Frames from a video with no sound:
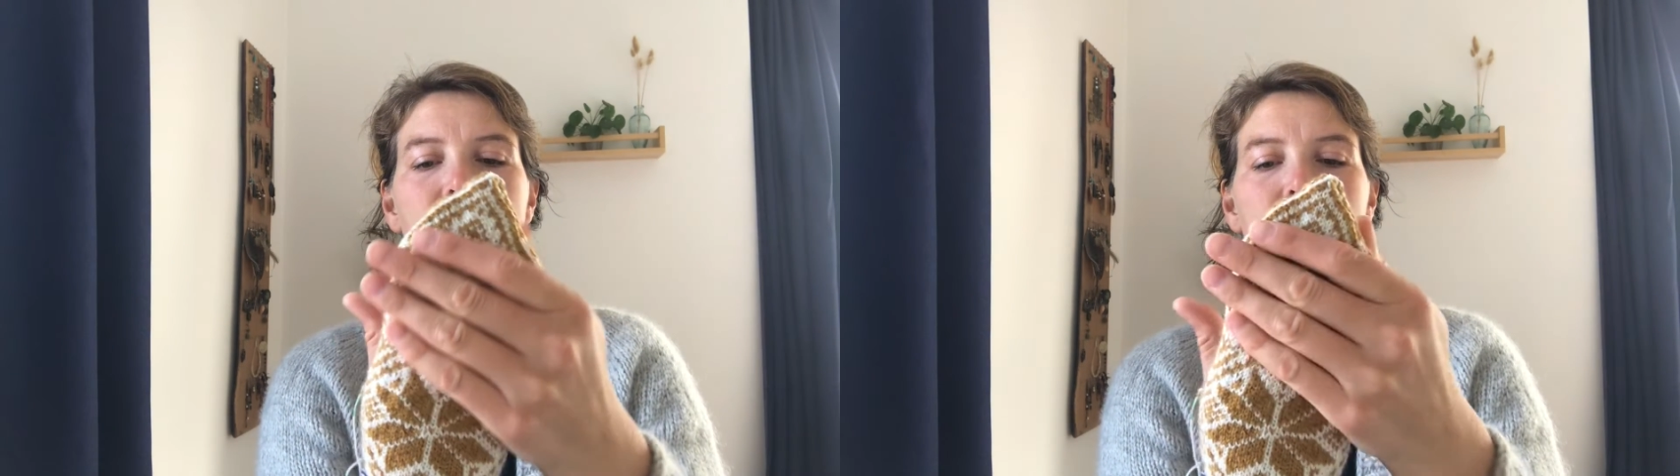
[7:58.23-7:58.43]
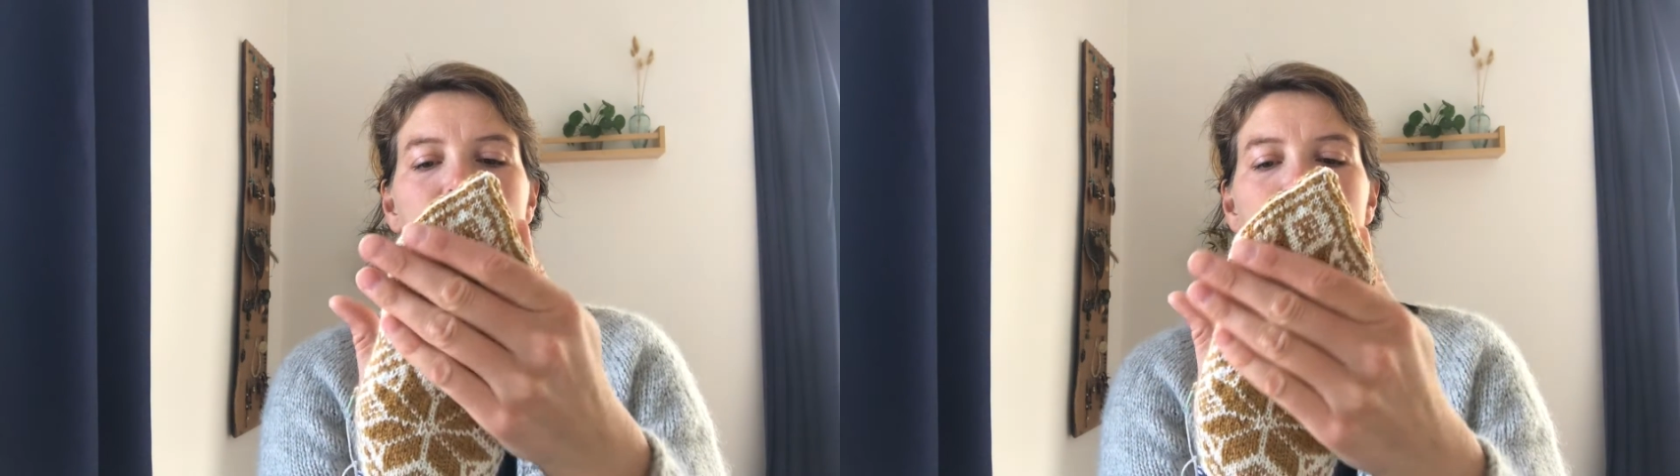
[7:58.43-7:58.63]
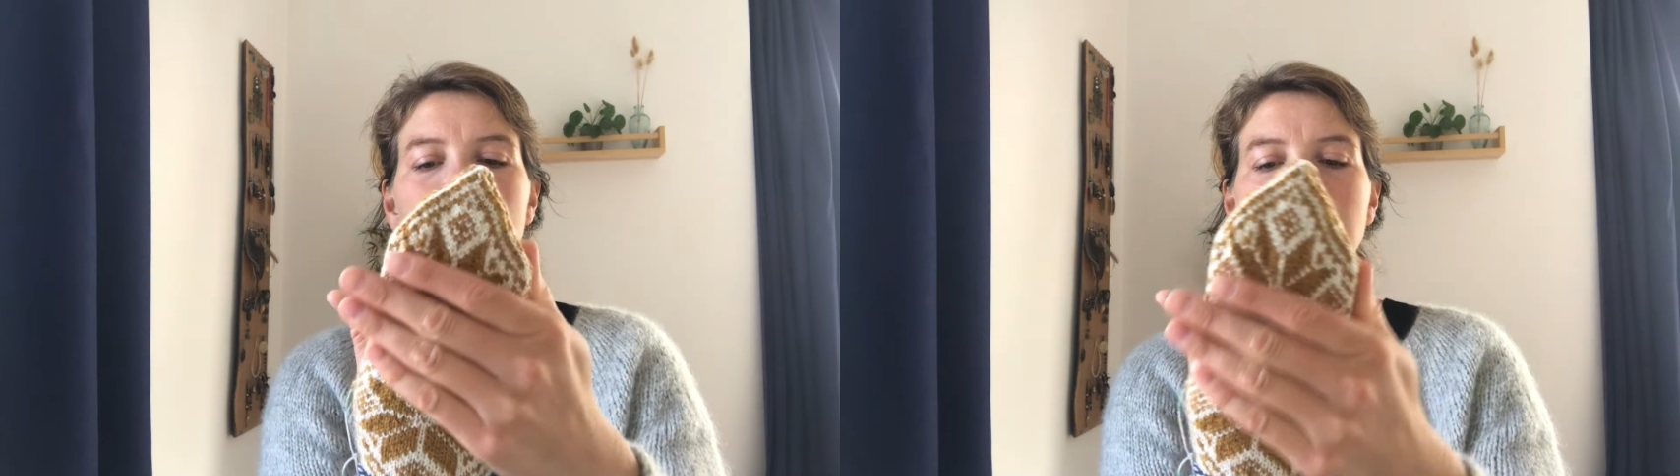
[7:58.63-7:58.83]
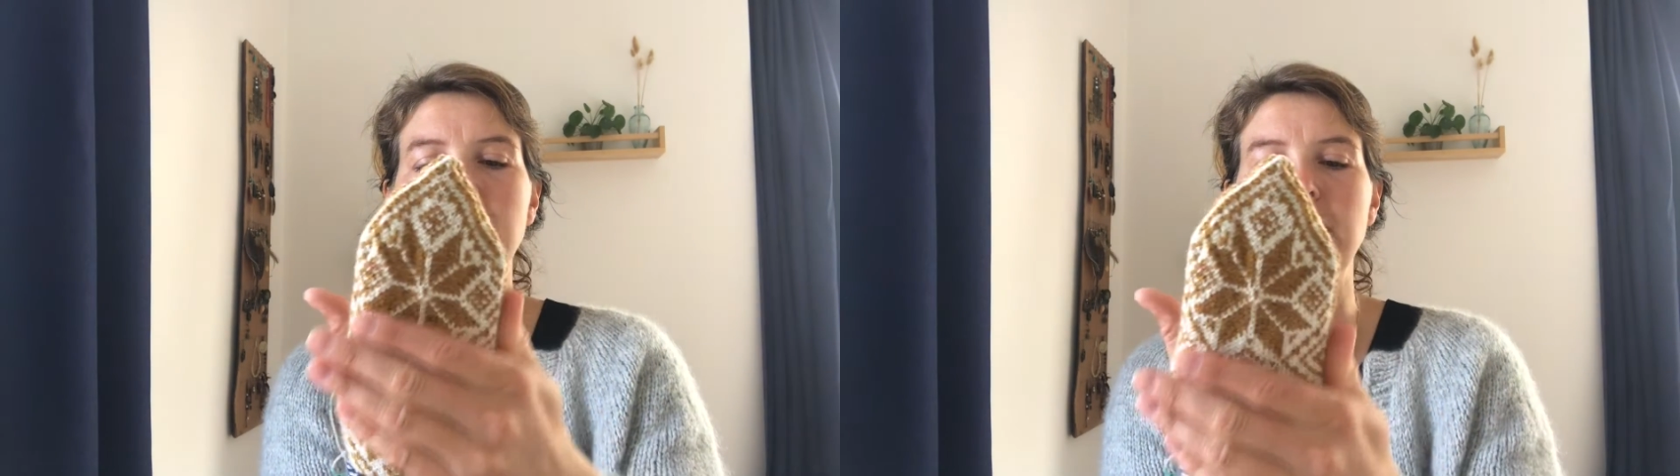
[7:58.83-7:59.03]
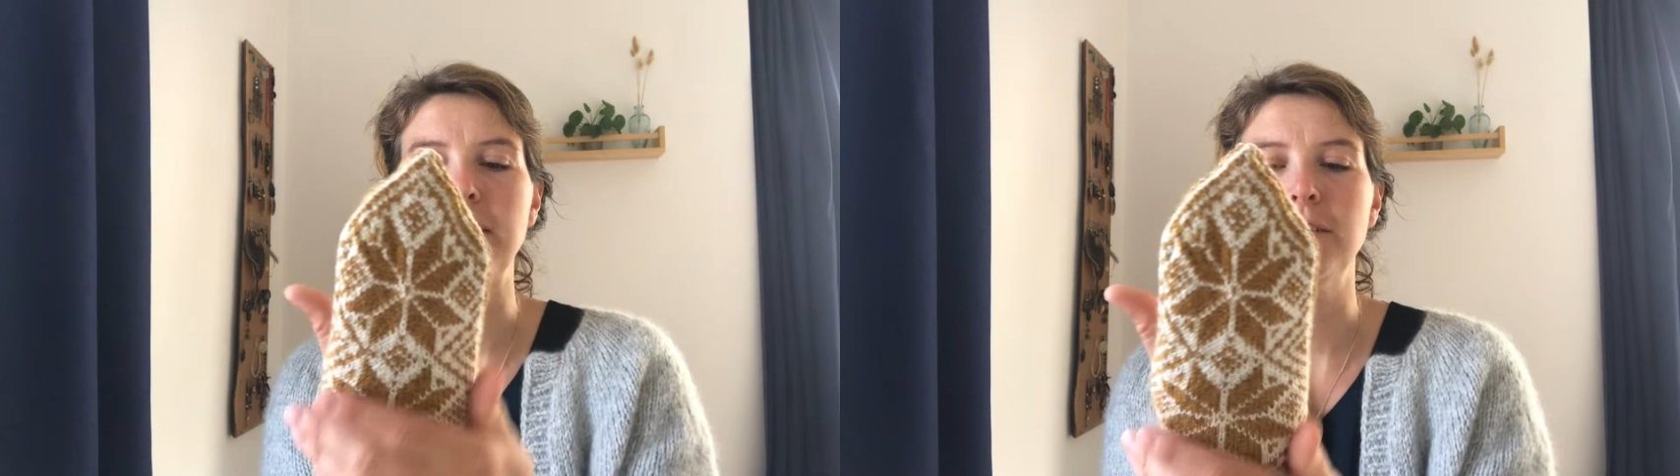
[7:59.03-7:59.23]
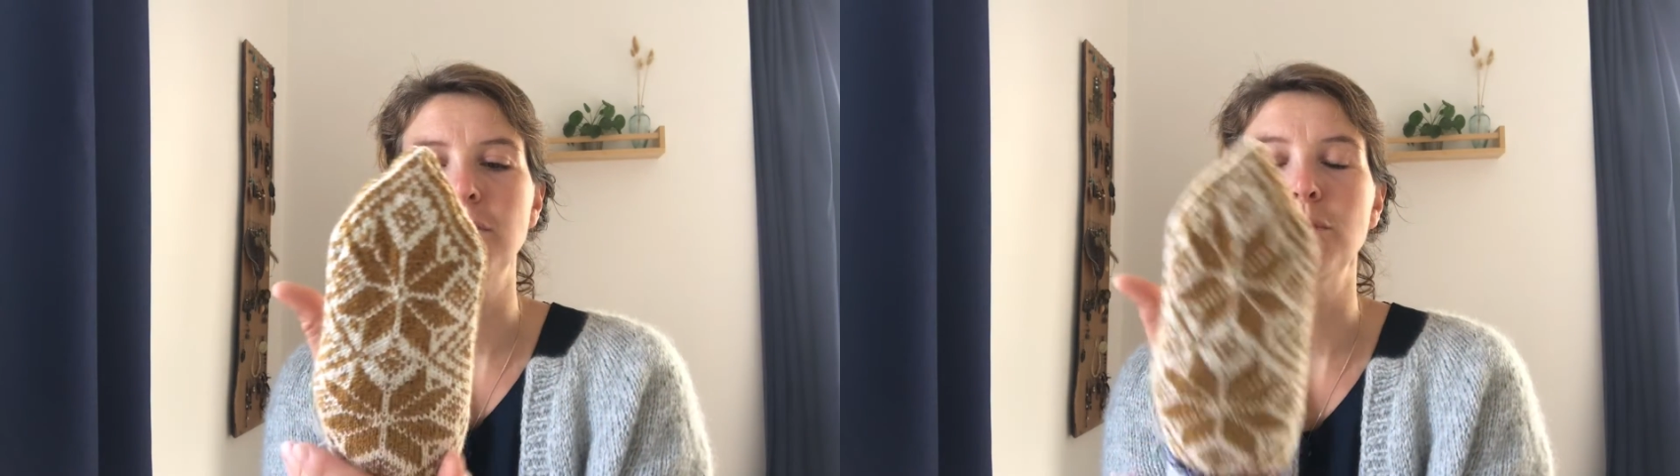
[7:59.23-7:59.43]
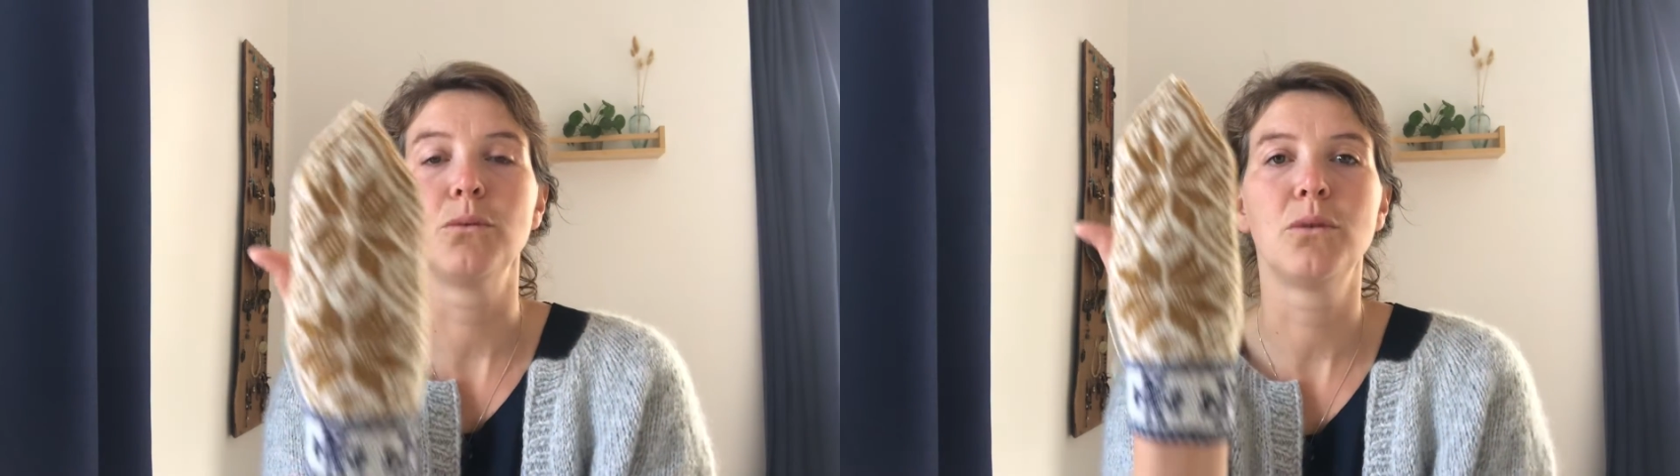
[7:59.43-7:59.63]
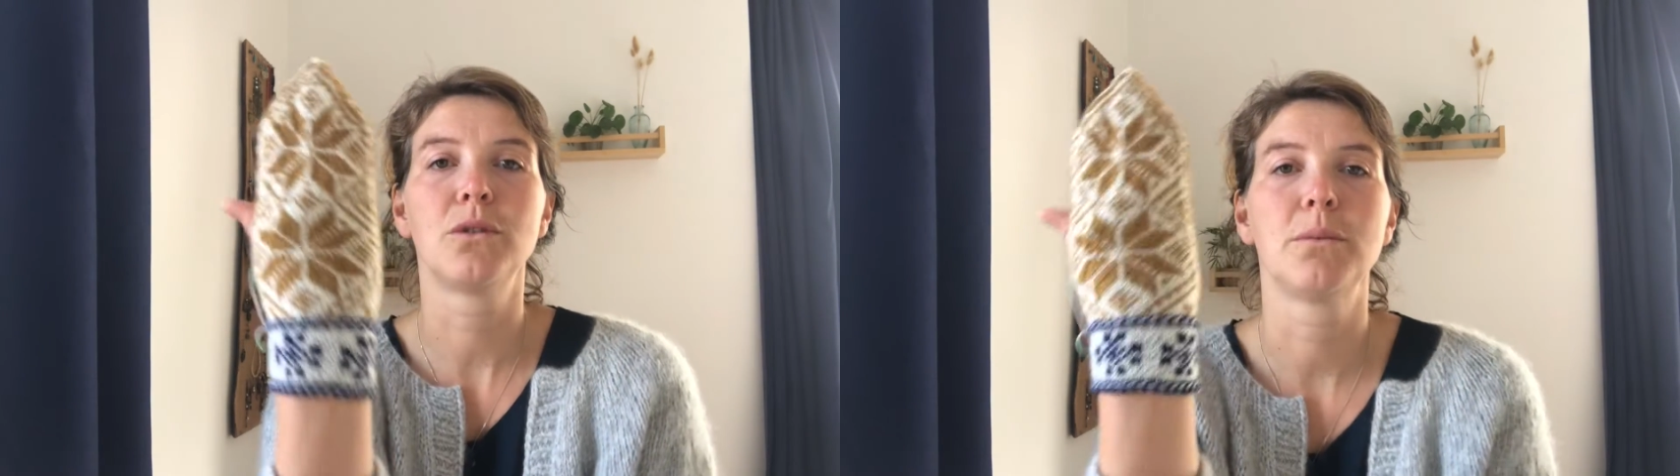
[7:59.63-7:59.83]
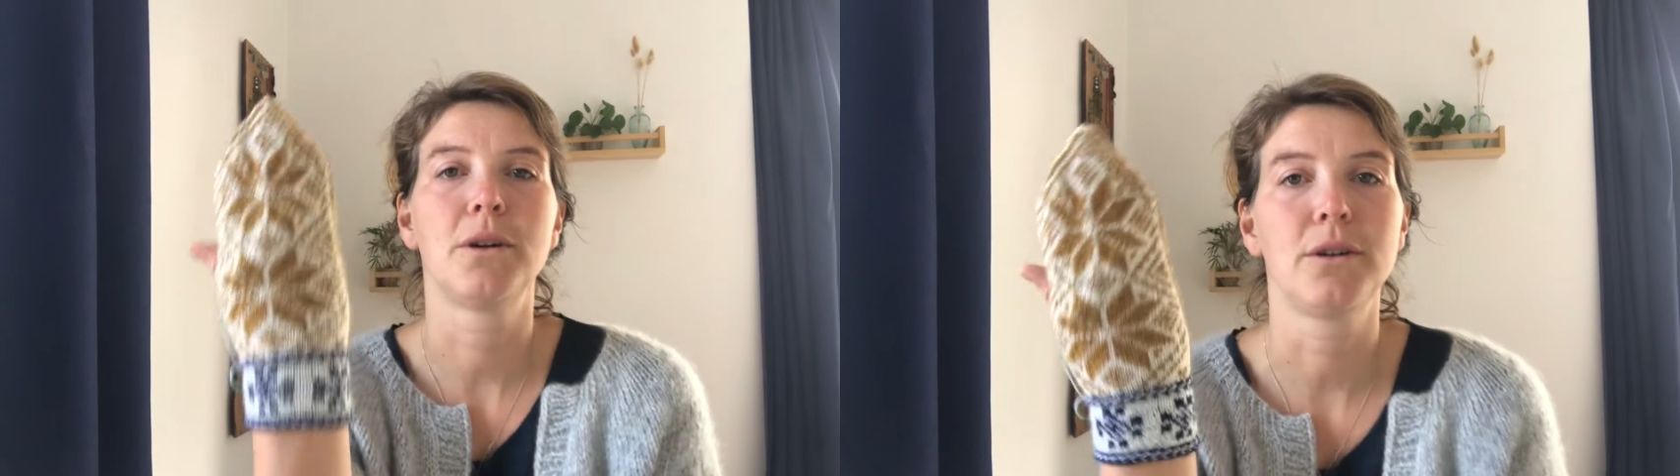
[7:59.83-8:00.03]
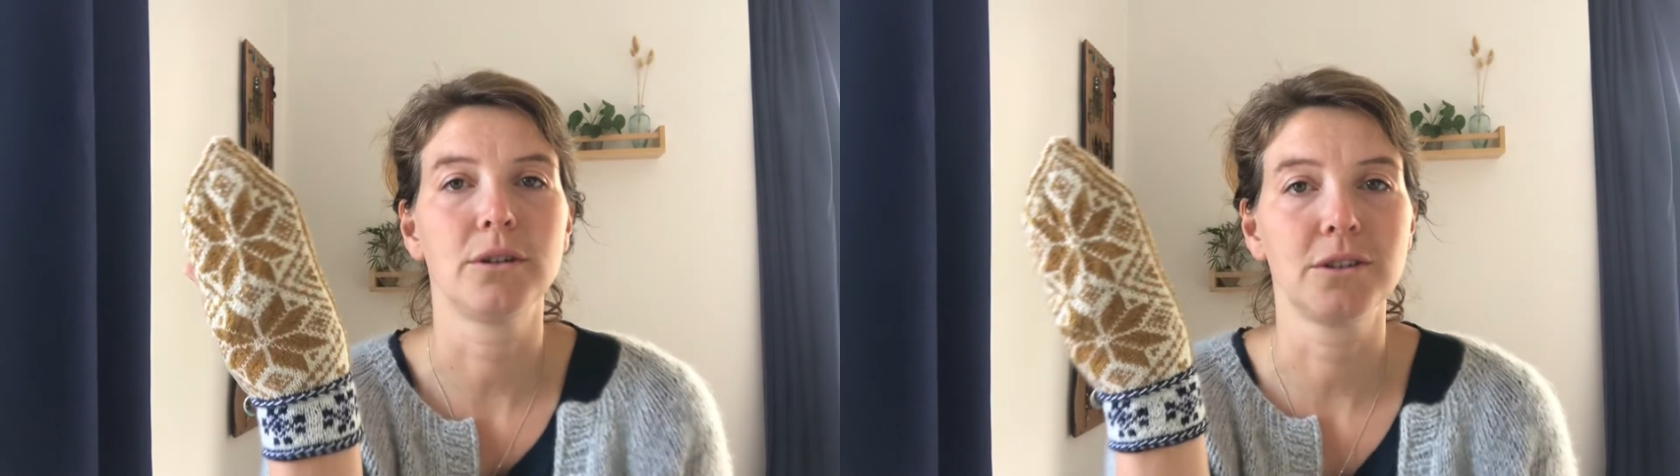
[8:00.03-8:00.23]
to donate this to Warm
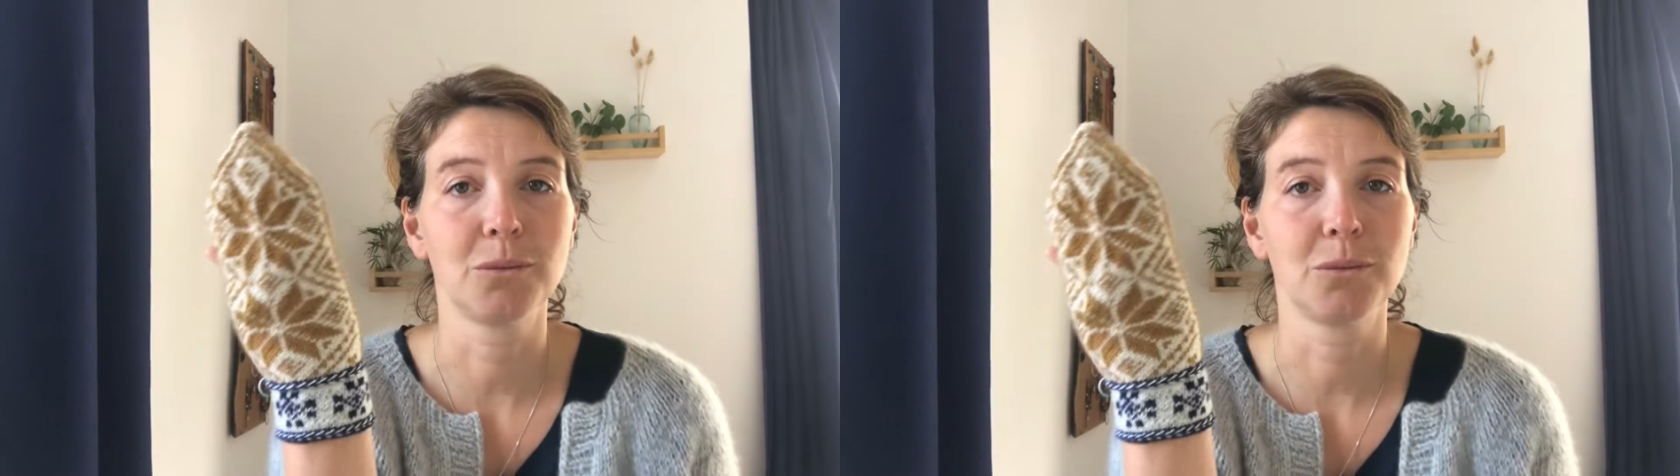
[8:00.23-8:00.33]
Hearts